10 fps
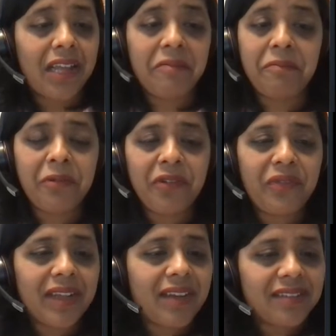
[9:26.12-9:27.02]

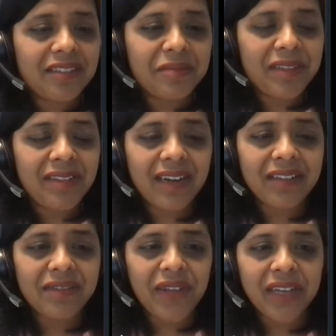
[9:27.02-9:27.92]
improving customer
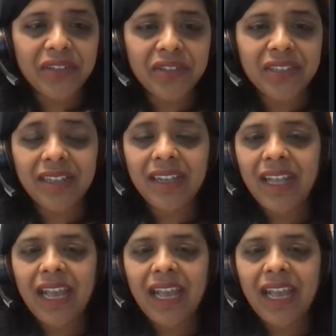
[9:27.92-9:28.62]
satisfaction.